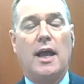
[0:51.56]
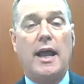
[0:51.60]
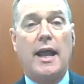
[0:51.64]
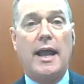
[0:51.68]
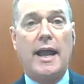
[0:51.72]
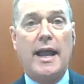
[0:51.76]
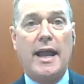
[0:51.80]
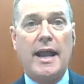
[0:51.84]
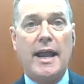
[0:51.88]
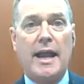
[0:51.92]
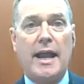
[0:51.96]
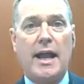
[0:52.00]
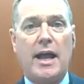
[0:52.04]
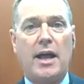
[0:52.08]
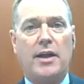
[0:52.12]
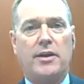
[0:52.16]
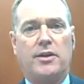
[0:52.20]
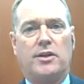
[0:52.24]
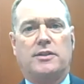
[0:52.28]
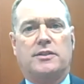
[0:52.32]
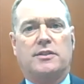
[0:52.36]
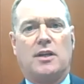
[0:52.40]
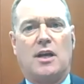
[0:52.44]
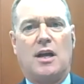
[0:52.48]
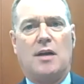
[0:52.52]
and
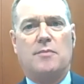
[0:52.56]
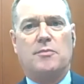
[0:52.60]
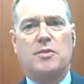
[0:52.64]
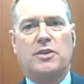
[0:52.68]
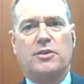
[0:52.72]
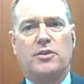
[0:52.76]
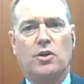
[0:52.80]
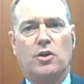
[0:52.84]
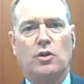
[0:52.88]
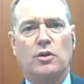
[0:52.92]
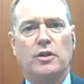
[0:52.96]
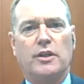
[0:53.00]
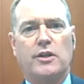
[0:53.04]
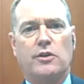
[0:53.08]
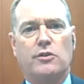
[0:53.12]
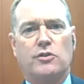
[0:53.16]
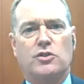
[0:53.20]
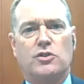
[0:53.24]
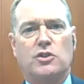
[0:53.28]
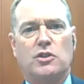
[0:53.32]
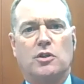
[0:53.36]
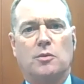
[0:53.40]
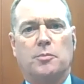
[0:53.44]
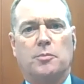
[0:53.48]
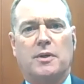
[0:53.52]
a time that their
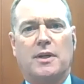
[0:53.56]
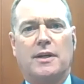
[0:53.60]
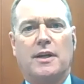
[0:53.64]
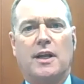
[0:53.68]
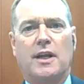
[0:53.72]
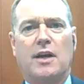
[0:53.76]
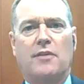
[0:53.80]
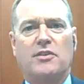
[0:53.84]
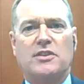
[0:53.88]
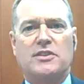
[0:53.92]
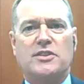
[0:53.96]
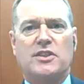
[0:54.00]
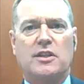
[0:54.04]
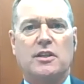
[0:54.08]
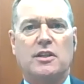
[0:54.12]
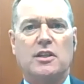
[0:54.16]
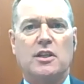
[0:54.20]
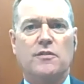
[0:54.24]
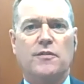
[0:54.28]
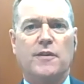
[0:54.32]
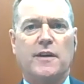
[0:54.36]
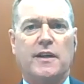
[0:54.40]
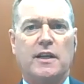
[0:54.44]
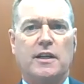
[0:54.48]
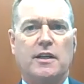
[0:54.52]
leadership can have a
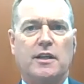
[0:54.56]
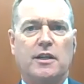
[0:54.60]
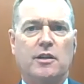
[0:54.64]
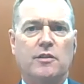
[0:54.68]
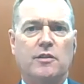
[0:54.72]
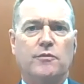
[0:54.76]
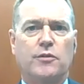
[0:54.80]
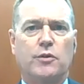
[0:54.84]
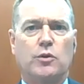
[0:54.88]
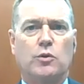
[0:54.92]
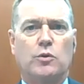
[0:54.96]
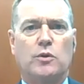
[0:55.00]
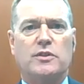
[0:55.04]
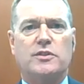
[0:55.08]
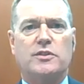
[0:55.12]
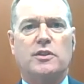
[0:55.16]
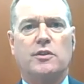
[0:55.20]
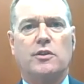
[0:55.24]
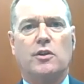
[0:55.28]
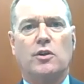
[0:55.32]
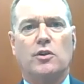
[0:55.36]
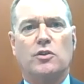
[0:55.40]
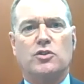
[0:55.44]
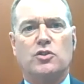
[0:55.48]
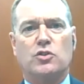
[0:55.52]
significant influence in
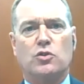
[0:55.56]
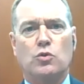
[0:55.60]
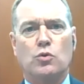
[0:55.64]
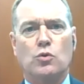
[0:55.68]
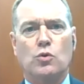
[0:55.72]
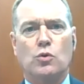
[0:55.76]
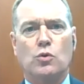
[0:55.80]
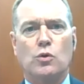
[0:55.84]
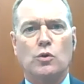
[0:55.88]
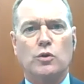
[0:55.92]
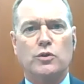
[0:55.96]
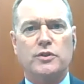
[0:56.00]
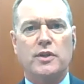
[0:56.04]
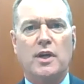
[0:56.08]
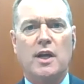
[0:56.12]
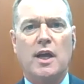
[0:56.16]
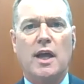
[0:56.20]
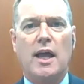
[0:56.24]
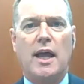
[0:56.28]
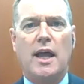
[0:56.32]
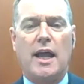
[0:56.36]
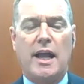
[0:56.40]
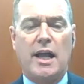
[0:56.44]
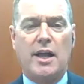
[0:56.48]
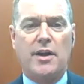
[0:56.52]
their schools
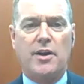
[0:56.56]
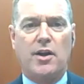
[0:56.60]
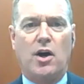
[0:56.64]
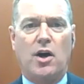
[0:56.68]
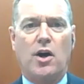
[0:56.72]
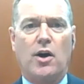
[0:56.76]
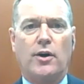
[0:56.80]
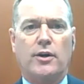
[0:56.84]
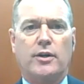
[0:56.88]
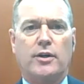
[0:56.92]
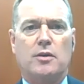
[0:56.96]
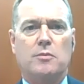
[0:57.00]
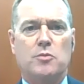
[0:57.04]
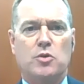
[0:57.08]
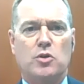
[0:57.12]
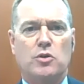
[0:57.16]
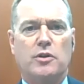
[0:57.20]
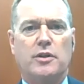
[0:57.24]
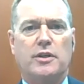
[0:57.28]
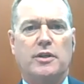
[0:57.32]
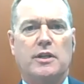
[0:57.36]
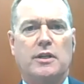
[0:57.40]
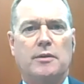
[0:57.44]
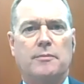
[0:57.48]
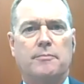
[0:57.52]
and our
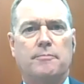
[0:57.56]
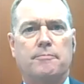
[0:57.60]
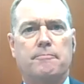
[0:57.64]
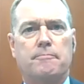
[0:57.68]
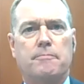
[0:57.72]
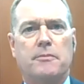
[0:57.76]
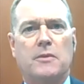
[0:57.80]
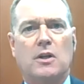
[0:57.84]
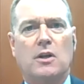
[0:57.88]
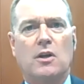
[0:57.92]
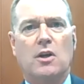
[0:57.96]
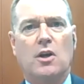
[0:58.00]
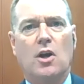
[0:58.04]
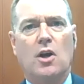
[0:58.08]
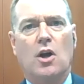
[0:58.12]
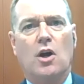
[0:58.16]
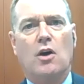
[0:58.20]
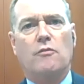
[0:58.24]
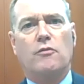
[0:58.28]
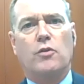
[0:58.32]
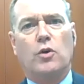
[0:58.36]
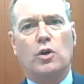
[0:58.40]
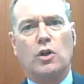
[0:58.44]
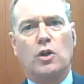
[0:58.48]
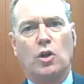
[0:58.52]
community.
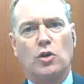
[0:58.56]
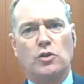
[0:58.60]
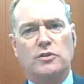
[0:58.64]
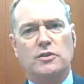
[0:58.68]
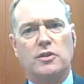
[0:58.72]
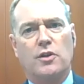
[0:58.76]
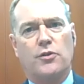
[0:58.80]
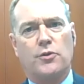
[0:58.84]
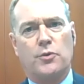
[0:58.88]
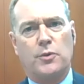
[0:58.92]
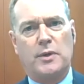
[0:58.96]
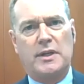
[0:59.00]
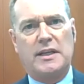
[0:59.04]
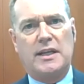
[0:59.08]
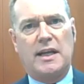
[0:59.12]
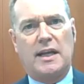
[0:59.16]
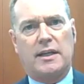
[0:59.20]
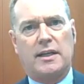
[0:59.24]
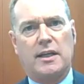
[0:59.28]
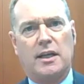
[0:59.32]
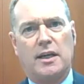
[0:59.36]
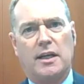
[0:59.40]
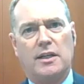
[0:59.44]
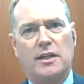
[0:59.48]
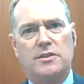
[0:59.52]
For close to three
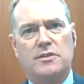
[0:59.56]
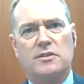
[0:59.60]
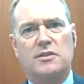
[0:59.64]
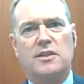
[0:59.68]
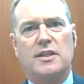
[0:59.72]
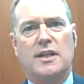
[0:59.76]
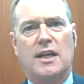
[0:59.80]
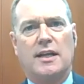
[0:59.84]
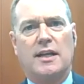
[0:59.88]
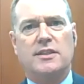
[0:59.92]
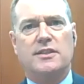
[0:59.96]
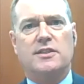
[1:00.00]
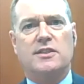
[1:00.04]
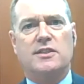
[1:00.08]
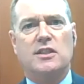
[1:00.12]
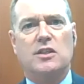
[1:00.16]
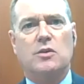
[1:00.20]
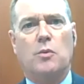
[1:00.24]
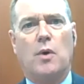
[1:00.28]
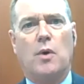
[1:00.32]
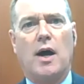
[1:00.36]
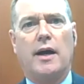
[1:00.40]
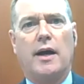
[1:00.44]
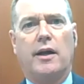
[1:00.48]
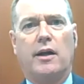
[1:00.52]
decades, the
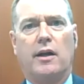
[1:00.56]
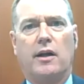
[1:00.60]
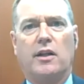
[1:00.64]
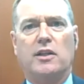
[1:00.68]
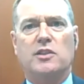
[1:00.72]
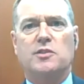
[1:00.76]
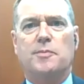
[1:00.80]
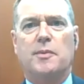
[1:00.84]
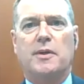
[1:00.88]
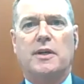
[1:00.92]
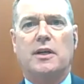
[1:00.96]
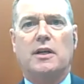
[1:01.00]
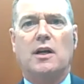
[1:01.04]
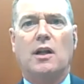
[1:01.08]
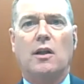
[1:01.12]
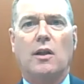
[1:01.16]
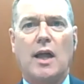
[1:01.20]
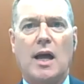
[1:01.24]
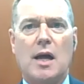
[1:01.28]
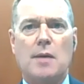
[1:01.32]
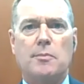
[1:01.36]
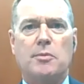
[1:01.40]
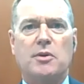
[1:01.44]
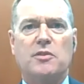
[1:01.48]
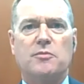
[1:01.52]
NCYL has been a
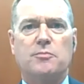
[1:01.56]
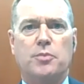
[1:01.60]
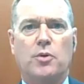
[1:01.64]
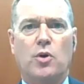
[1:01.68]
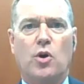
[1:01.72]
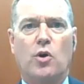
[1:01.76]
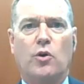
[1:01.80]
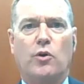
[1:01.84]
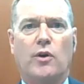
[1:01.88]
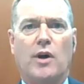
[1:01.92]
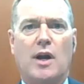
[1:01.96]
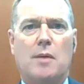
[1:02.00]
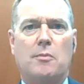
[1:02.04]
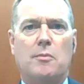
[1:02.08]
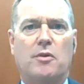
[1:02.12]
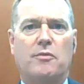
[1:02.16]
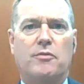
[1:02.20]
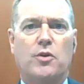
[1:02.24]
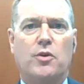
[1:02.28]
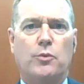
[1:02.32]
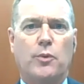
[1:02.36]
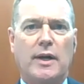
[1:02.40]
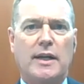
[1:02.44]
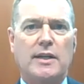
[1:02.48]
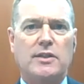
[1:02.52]
collaborative program of
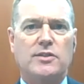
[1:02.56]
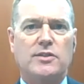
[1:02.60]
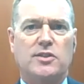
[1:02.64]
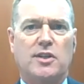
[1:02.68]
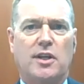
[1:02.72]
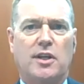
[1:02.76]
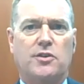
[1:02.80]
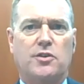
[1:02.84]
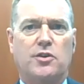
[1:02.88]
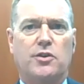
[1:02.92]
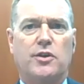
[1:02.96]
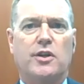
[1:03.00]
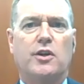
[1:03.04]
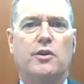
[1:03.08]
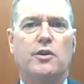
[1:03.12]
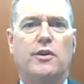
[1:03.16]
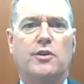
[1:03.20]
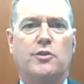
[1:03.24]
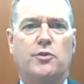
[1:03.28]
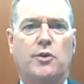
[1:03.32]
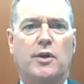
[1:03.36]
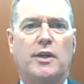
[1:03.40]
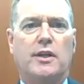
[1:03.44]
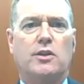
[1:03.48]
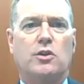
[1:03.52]
the Ray Center here at
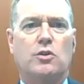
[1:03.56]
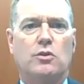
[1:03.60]
Drake